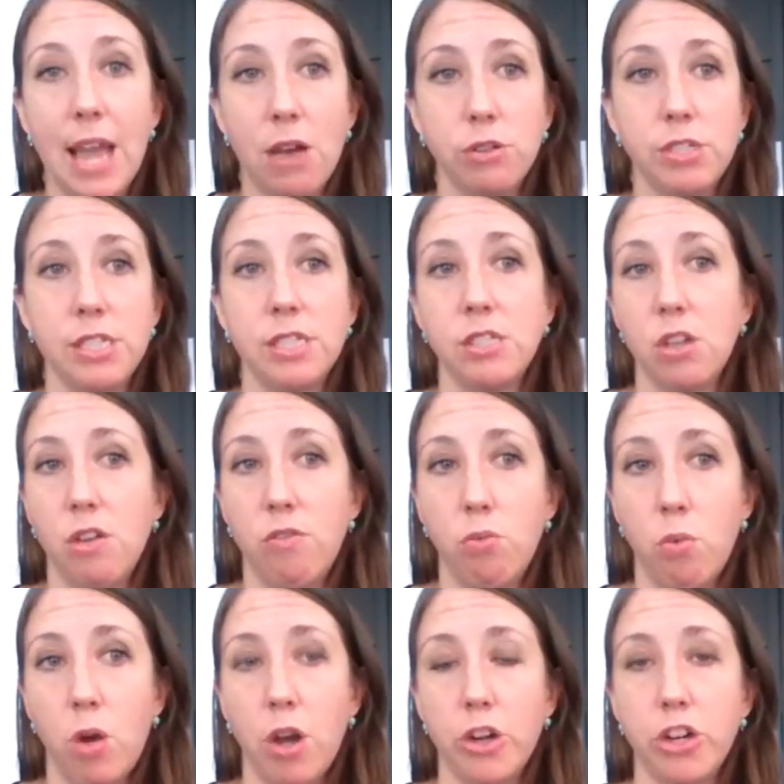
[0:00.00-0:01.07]
ounces of
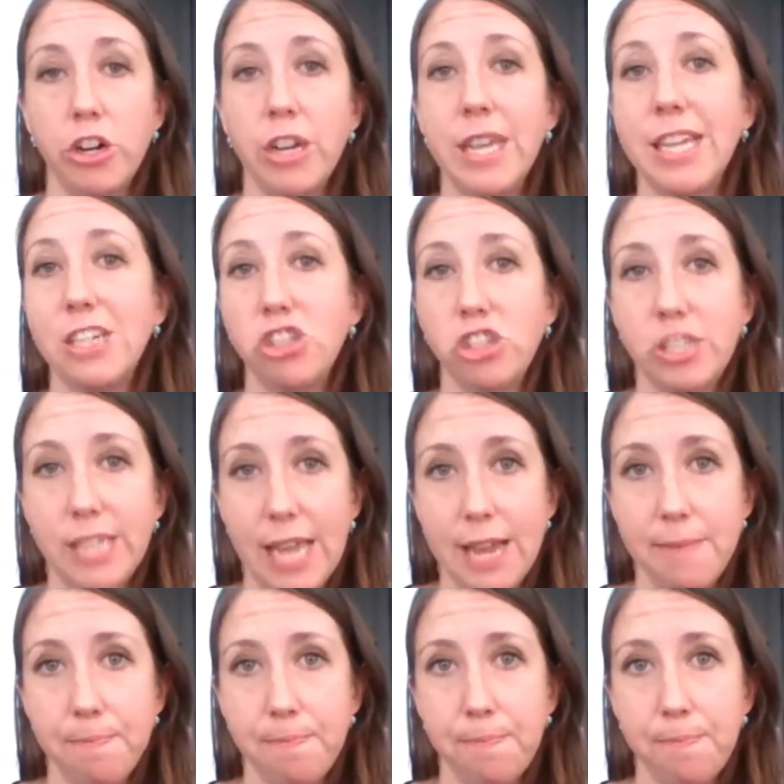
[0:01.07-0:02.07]
water each day.